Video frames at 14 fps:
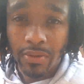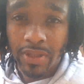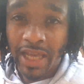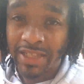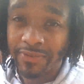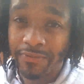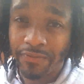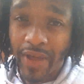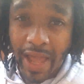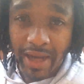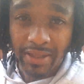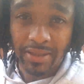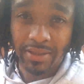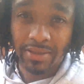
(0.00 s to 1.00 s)
That's
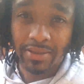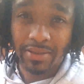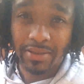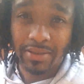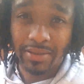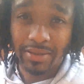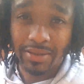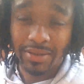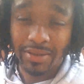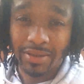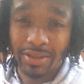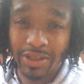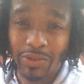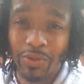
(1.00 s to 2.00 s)
fact.
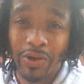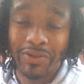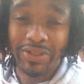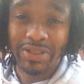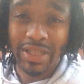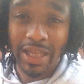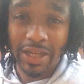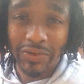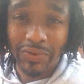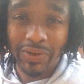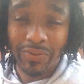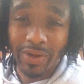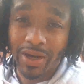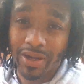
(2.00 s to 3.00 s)
You on
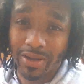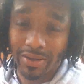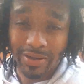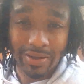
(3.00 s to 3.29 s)
sacred ground.